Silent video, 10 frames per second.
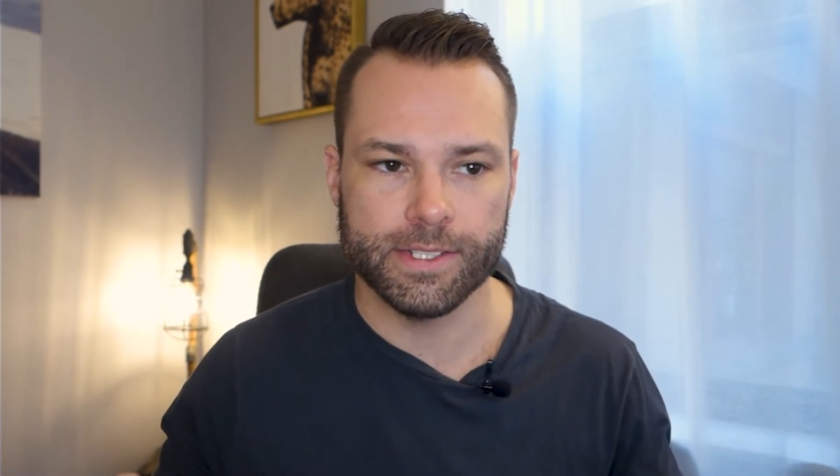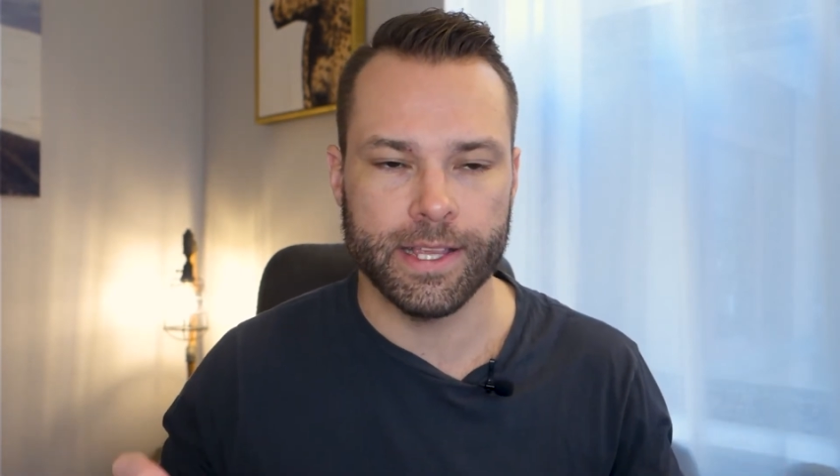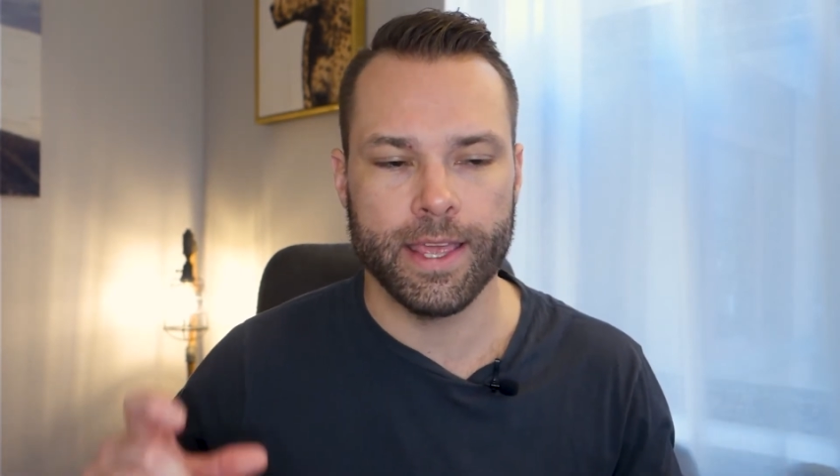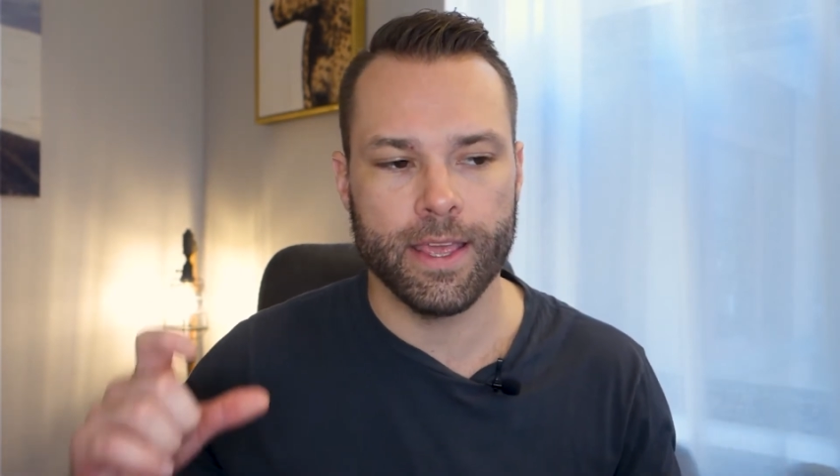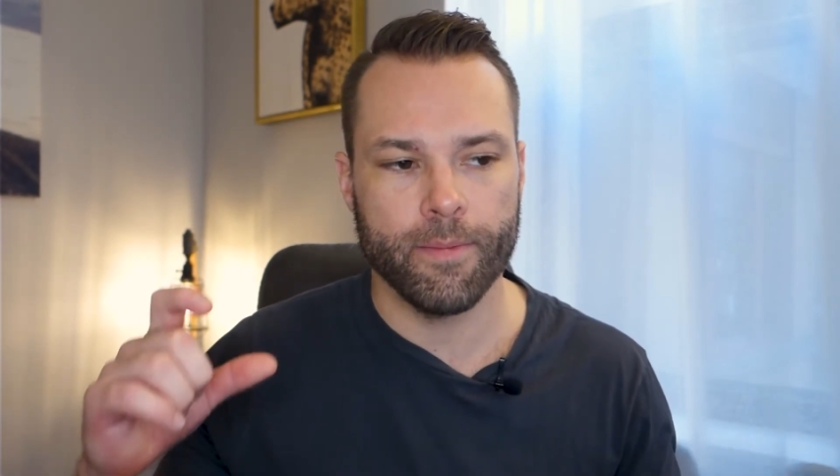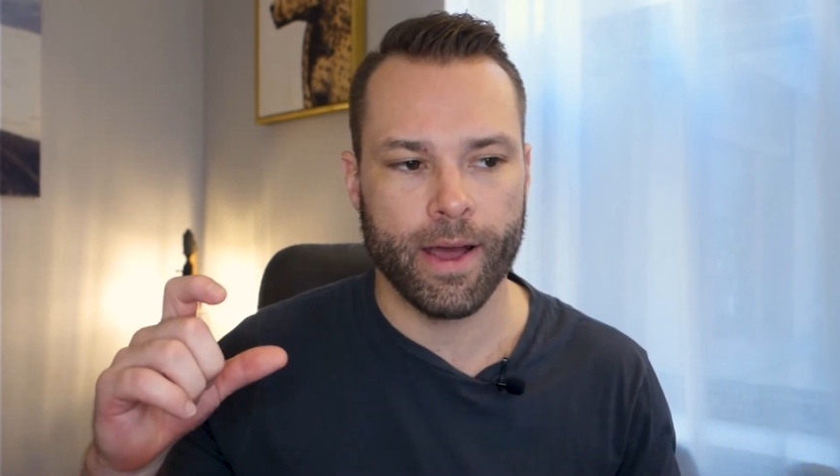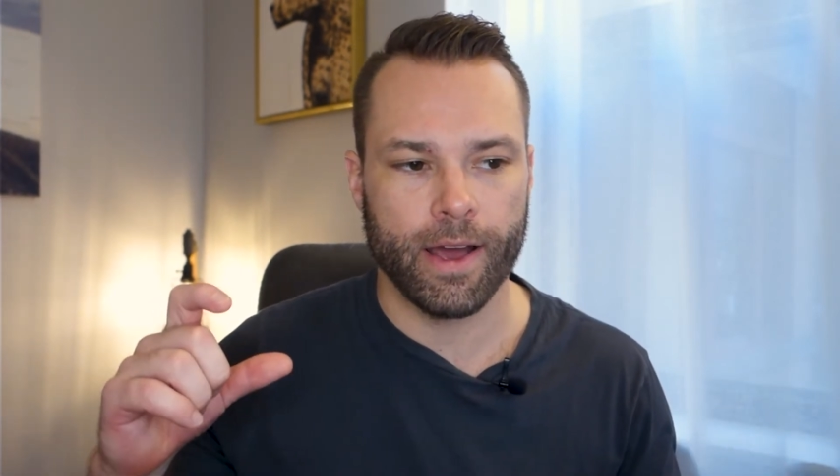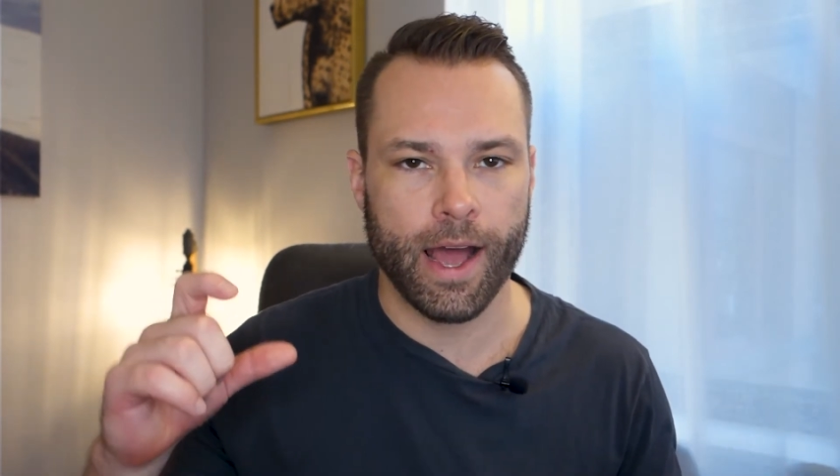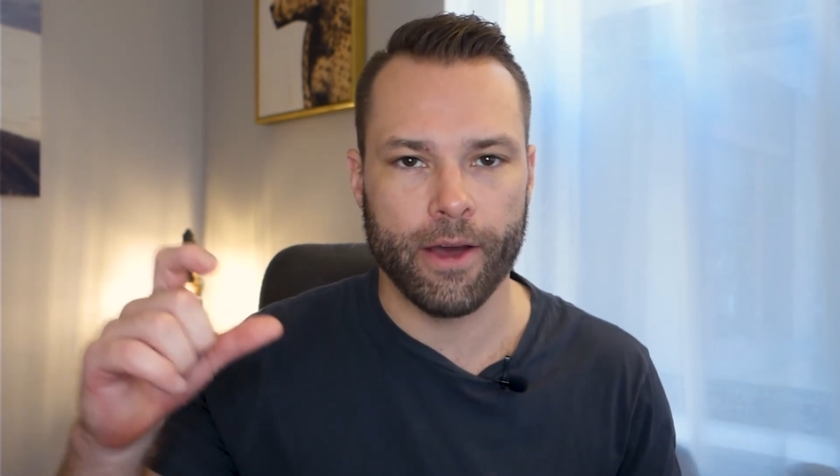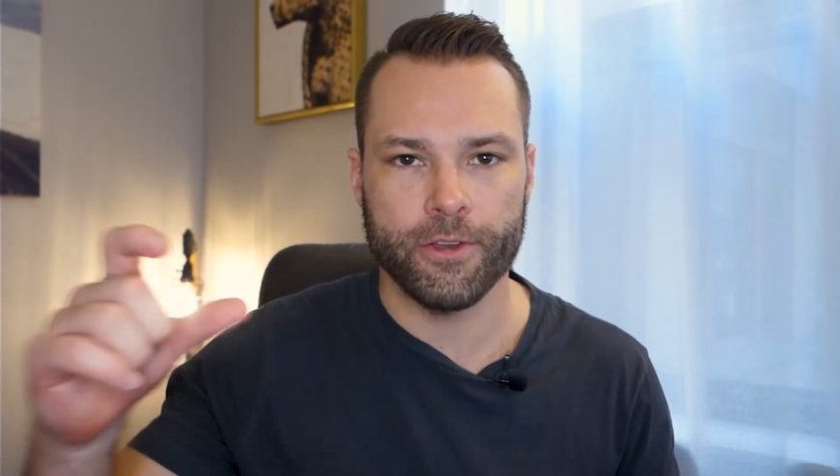thinking
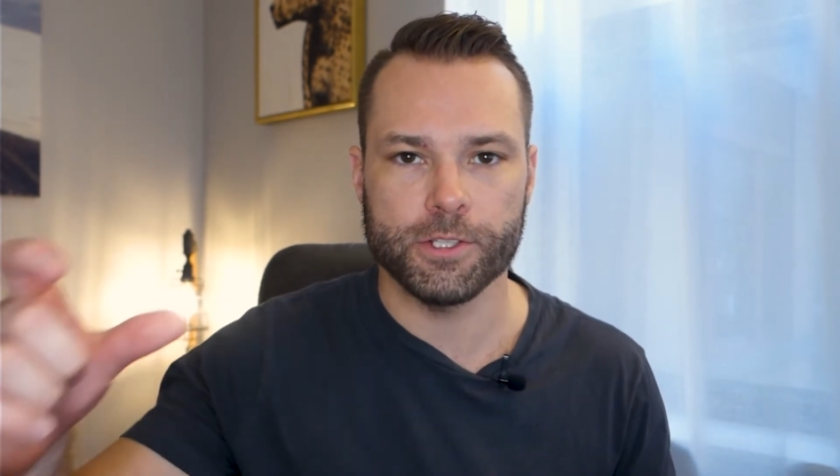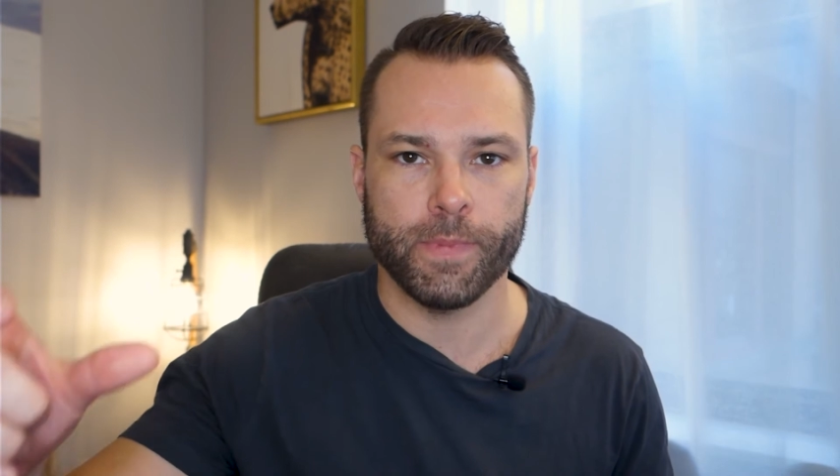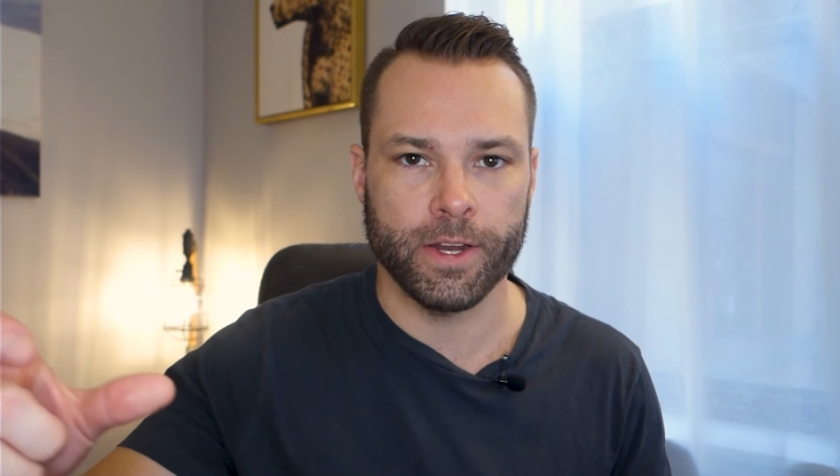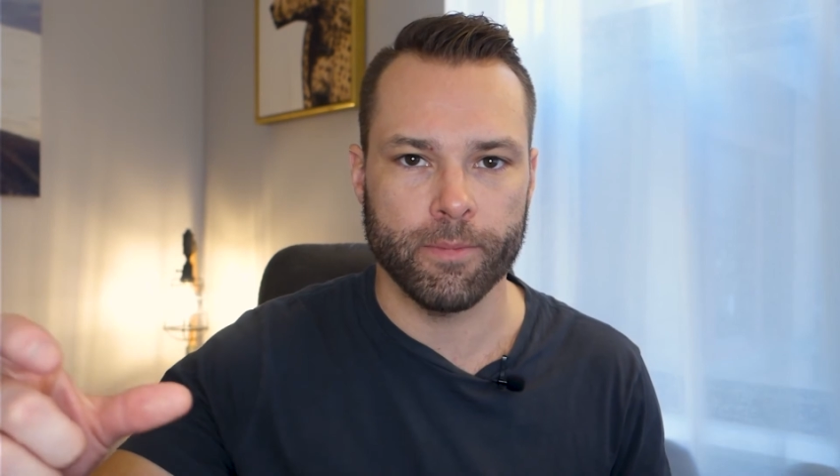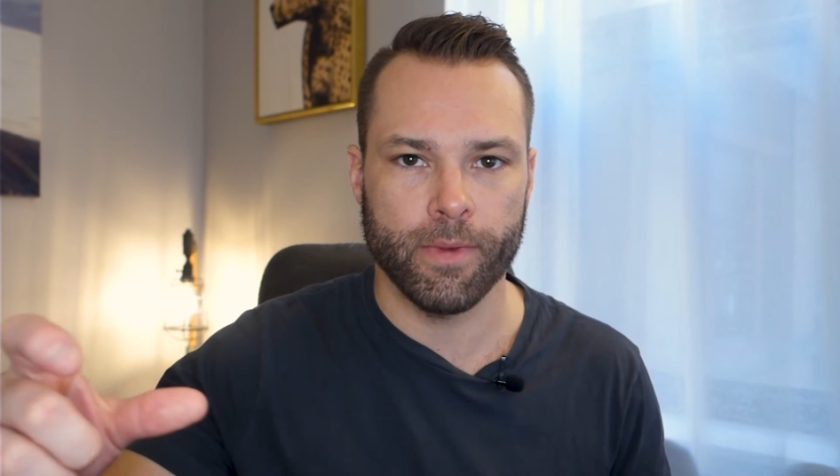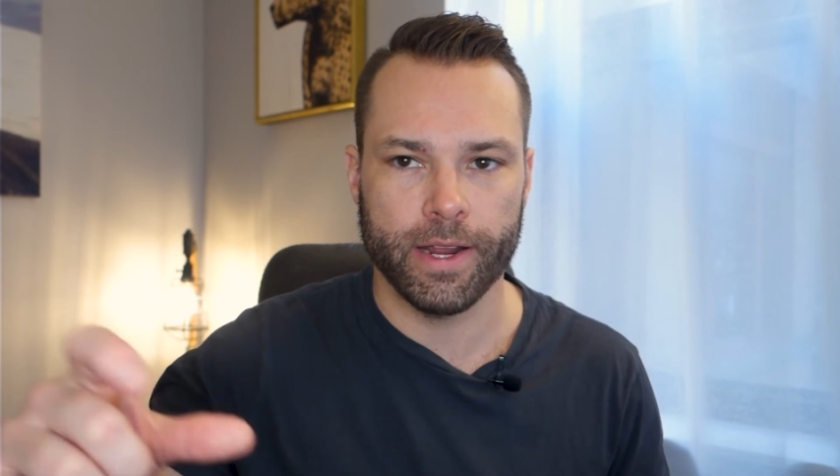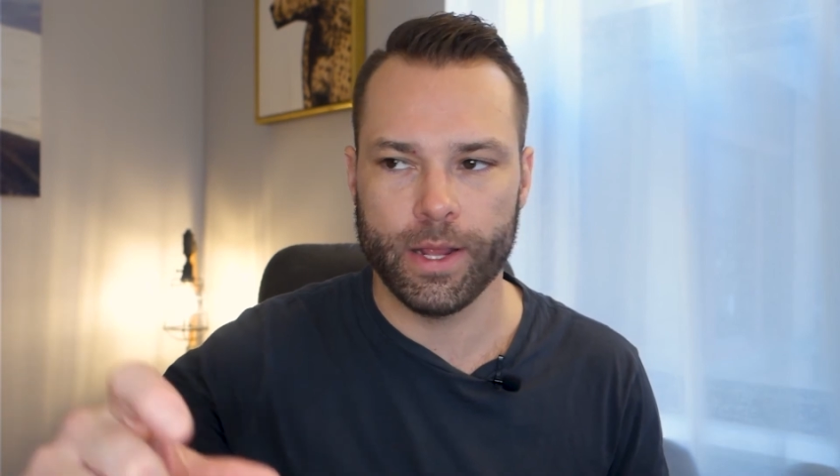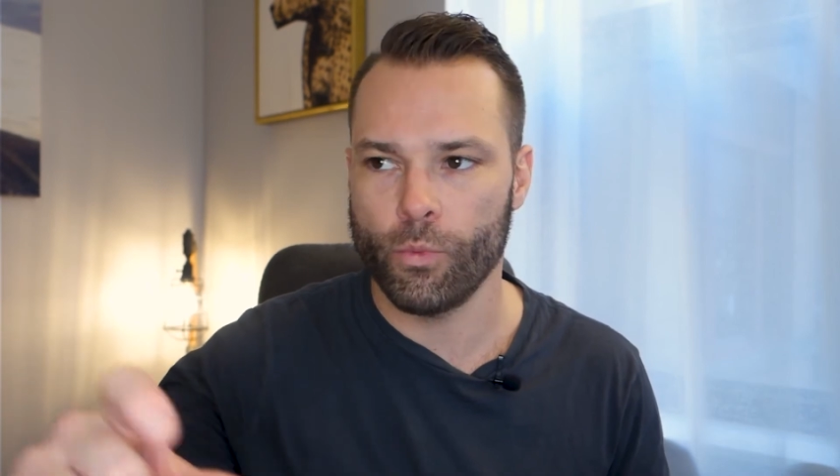about how you spend your money